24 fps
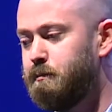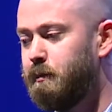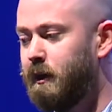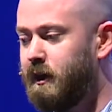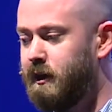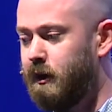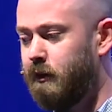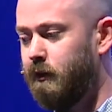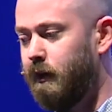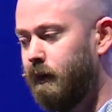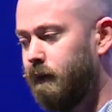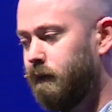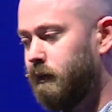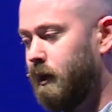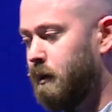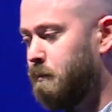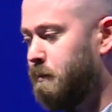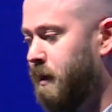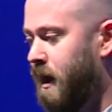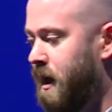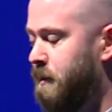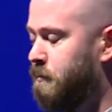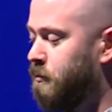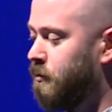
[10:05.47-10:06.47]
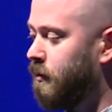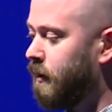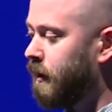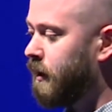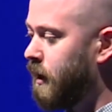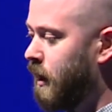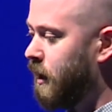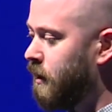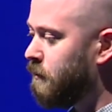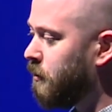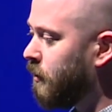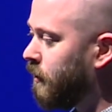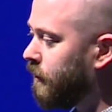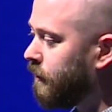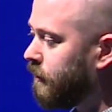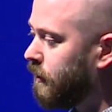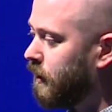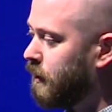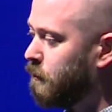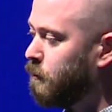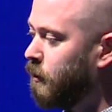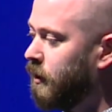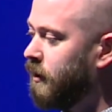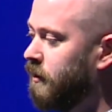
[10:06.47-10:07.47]
materials like paper and cardboard.
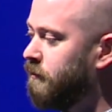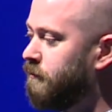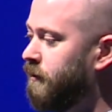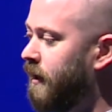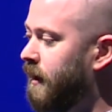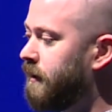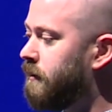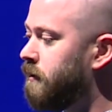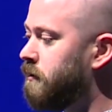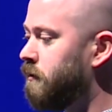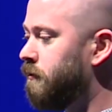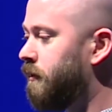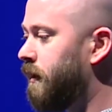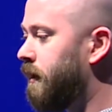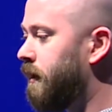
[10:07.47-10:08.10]
And one advantage of